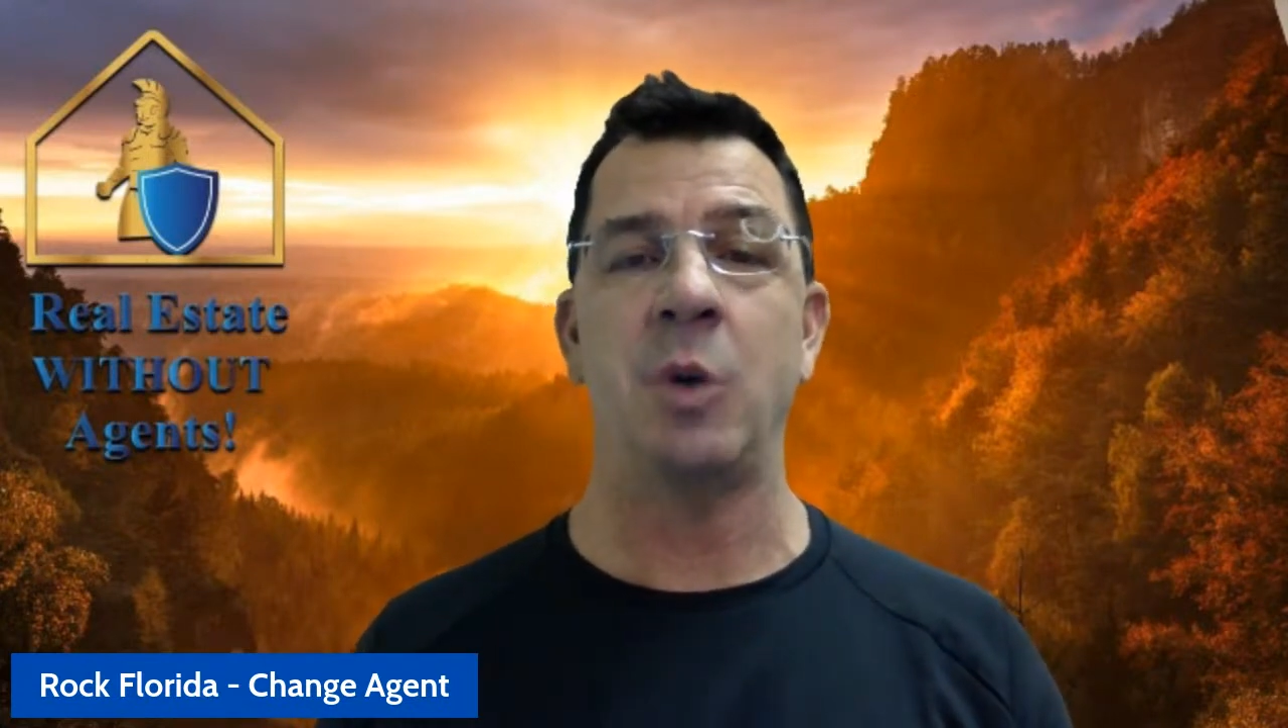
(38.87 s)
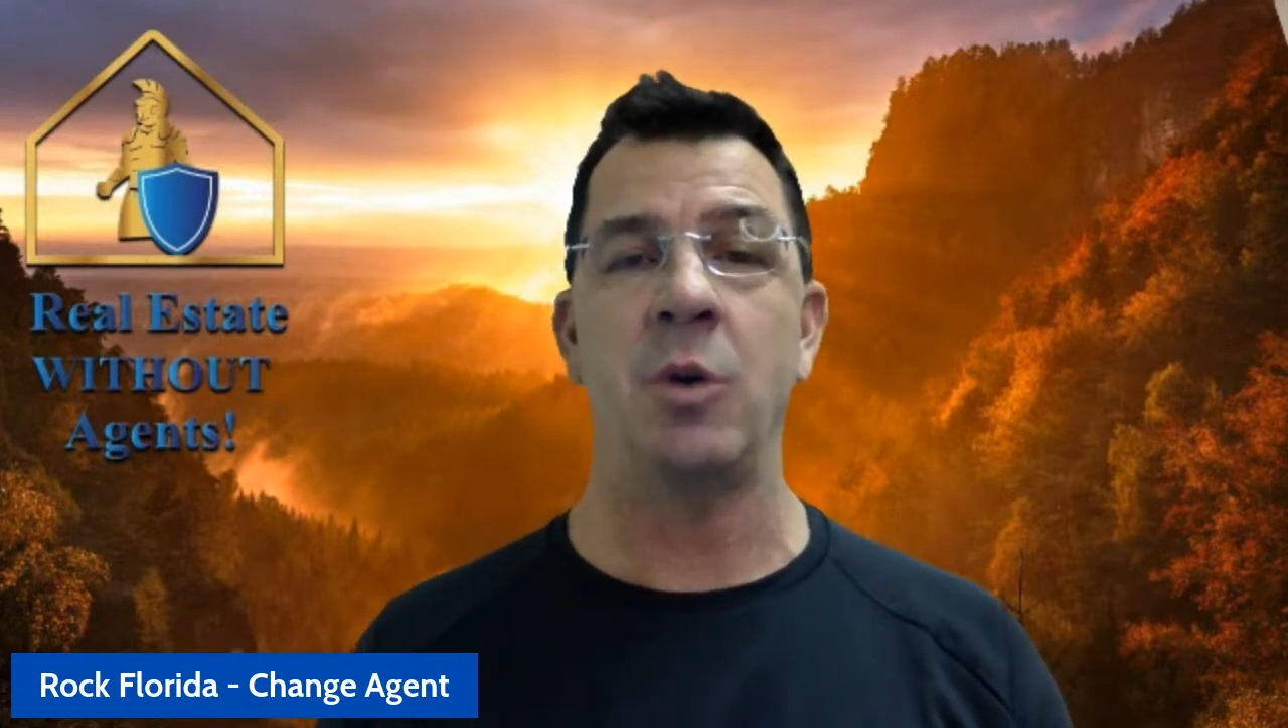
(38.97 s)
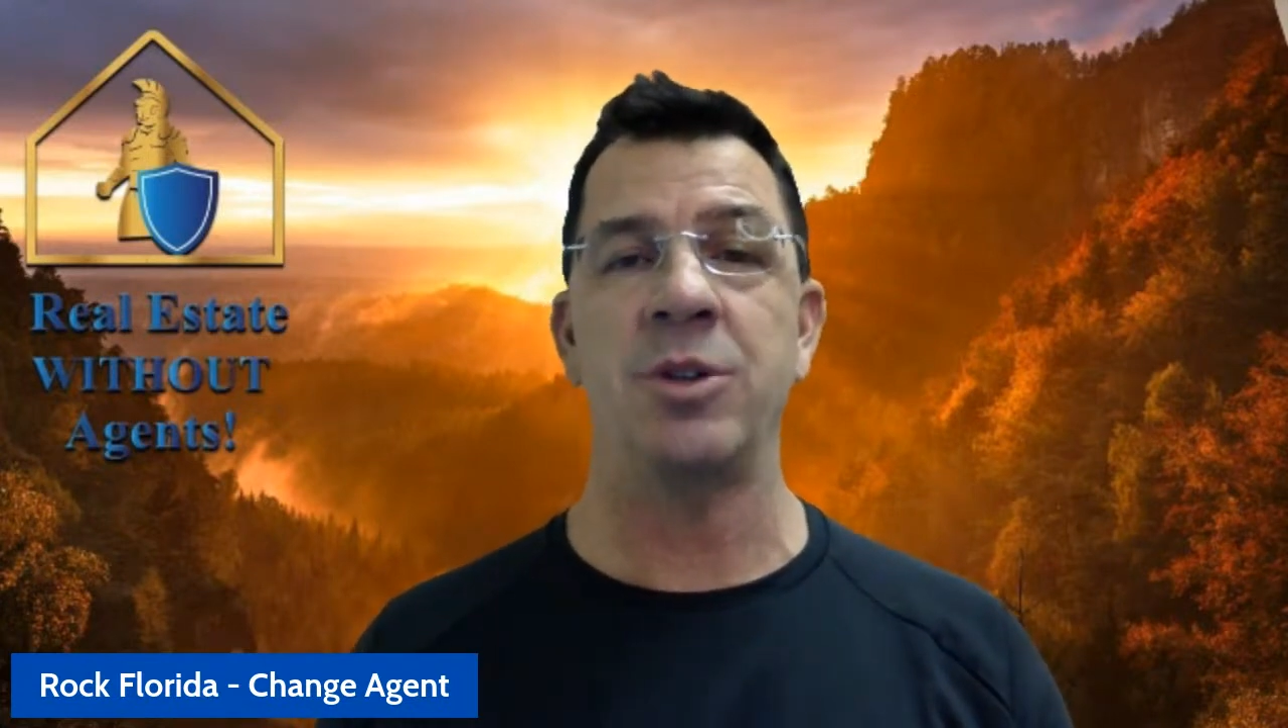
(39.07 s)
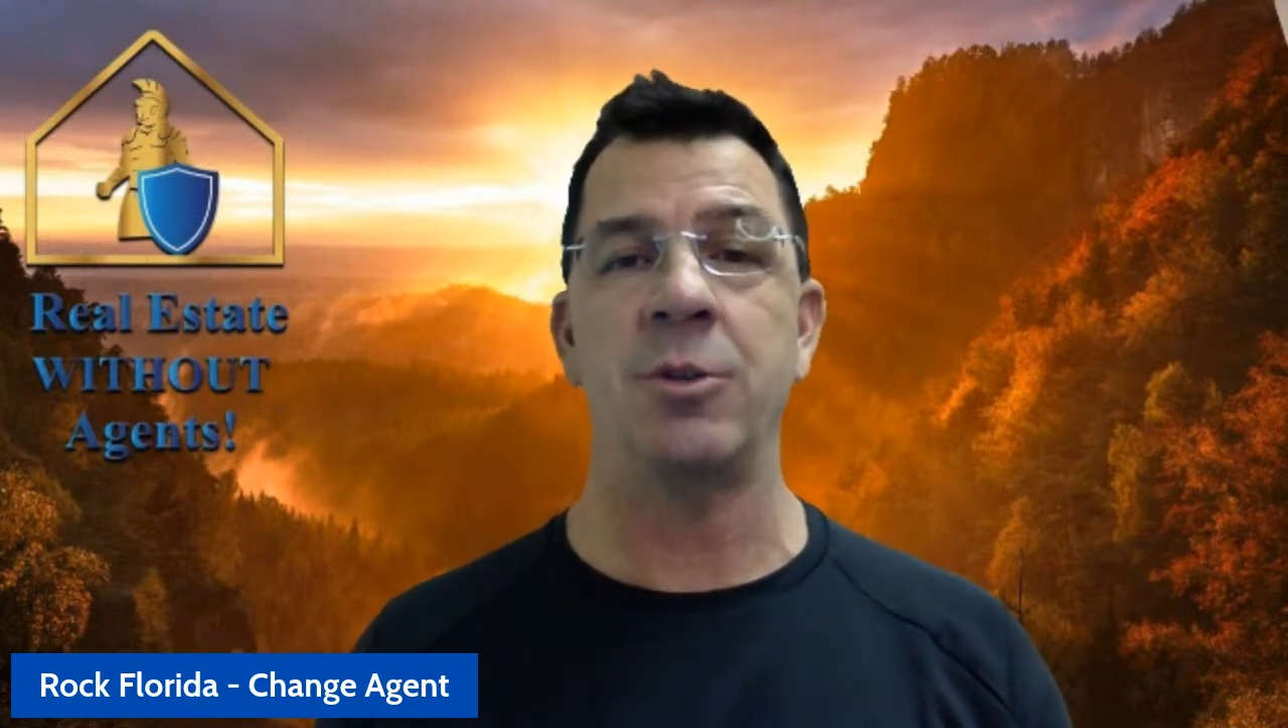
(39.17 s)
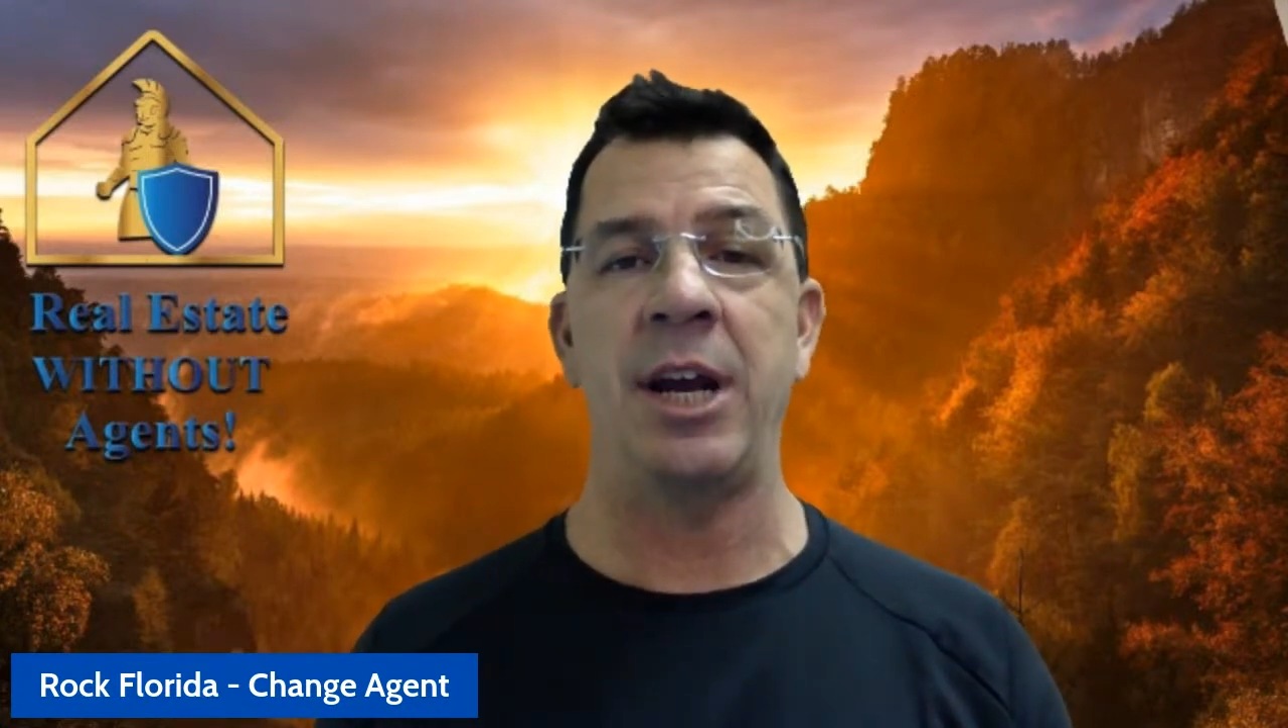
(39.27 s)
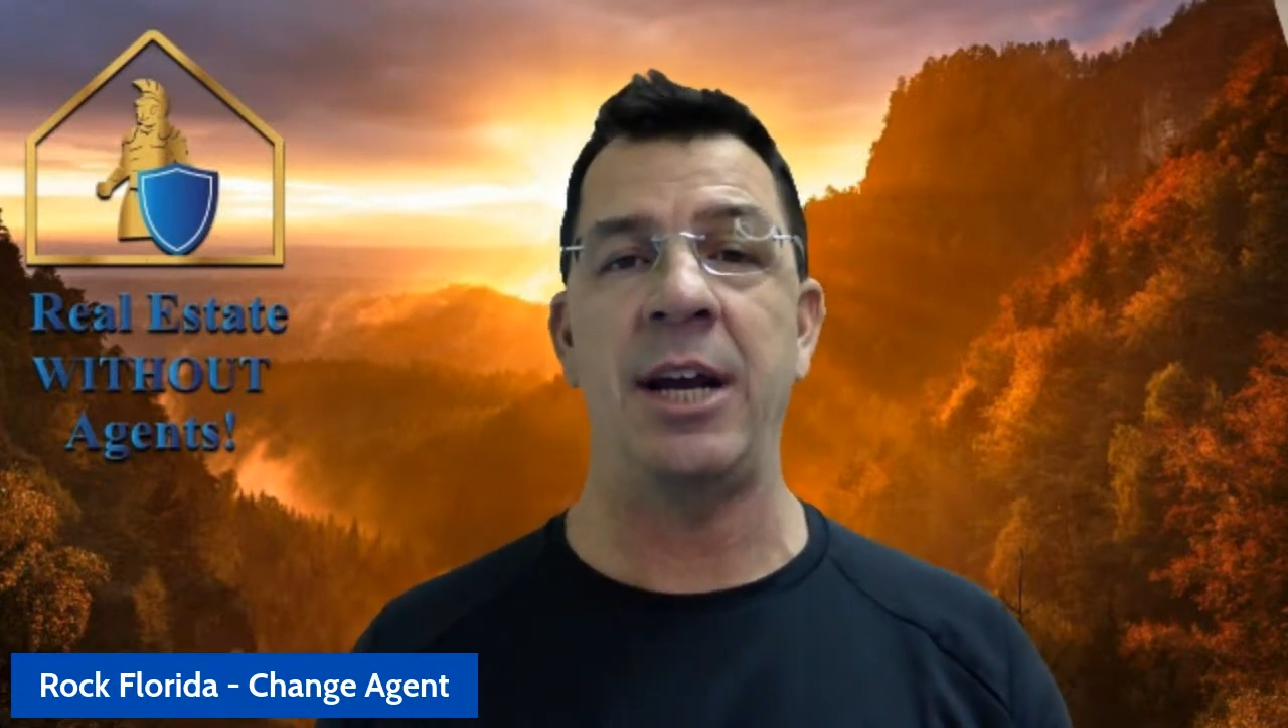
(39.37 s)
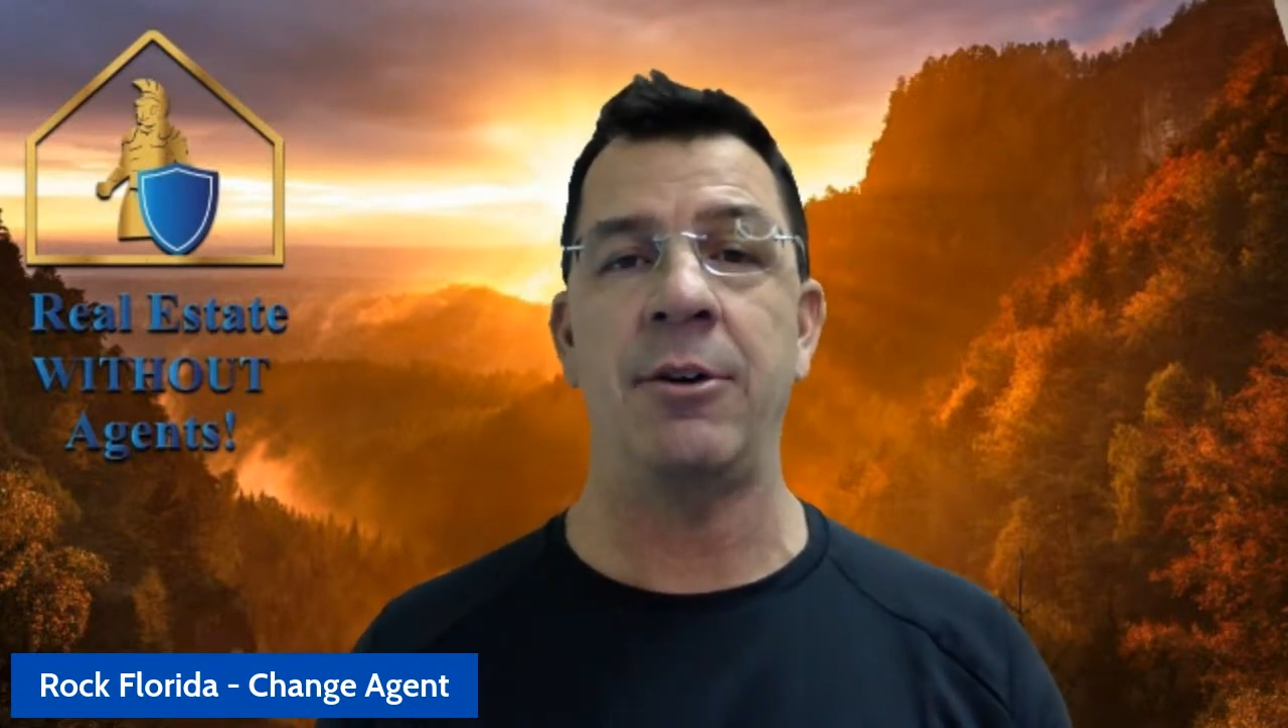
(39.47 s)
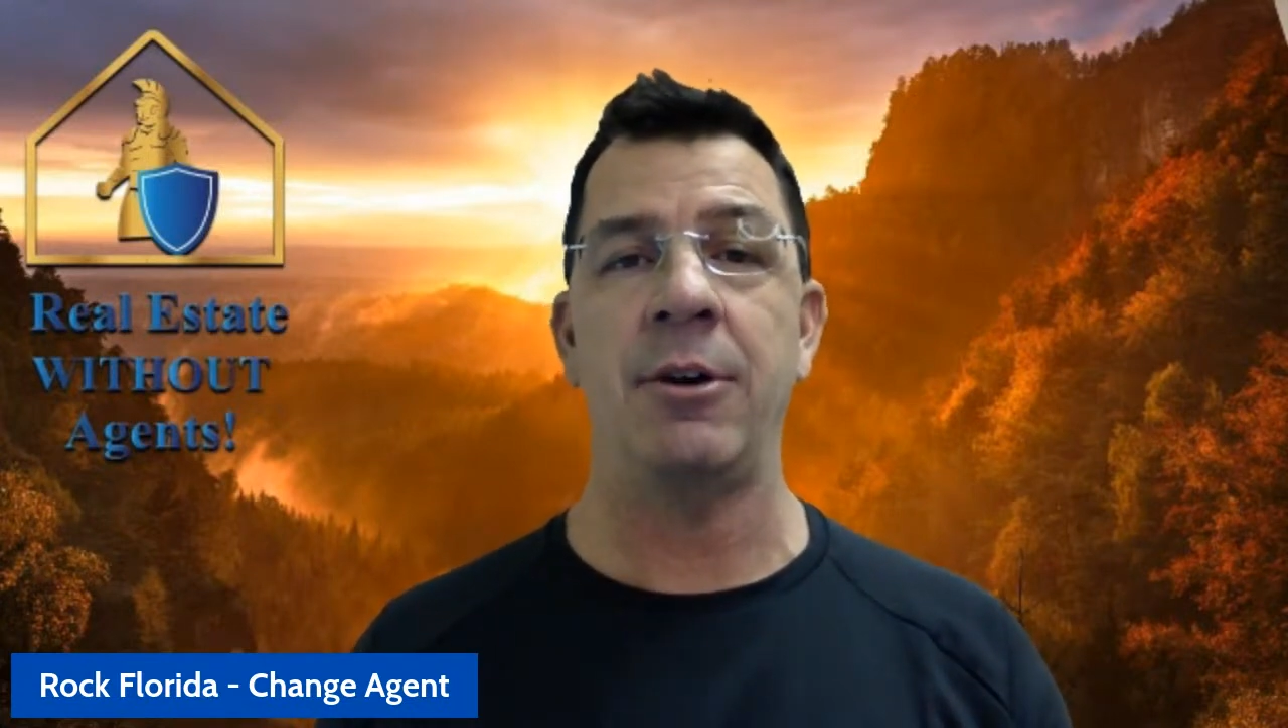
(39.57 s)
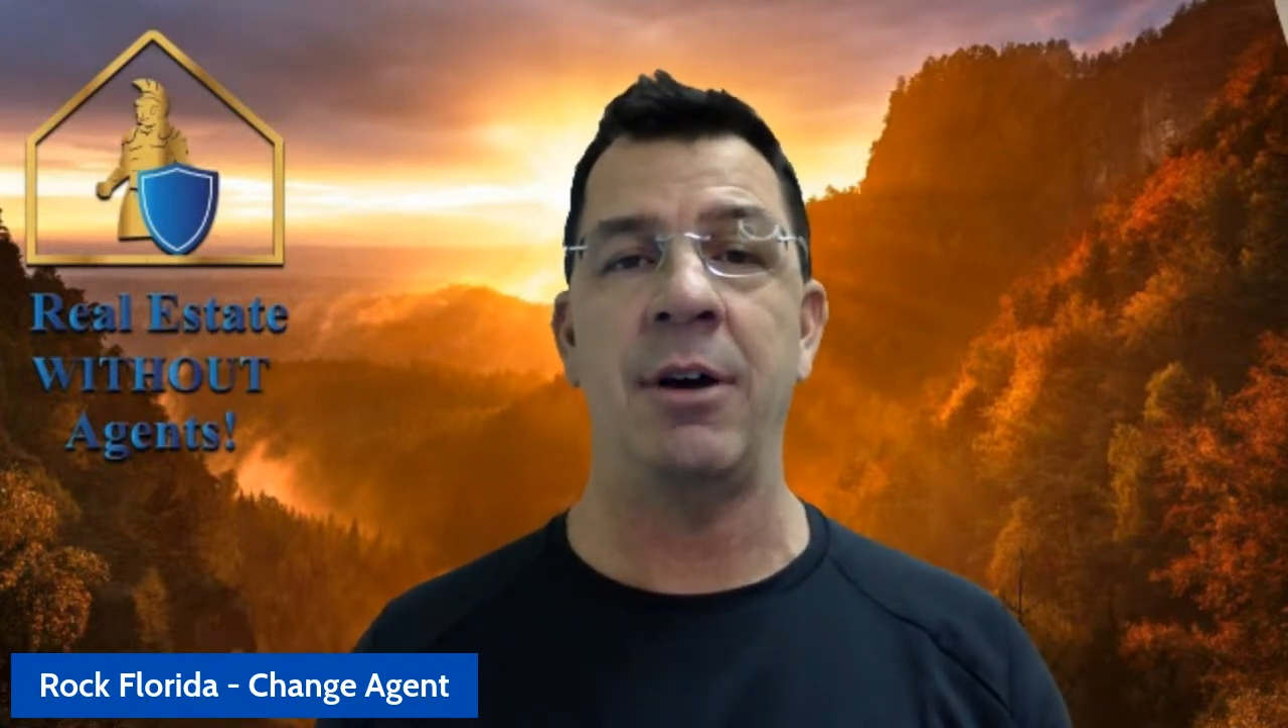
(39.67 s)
course creator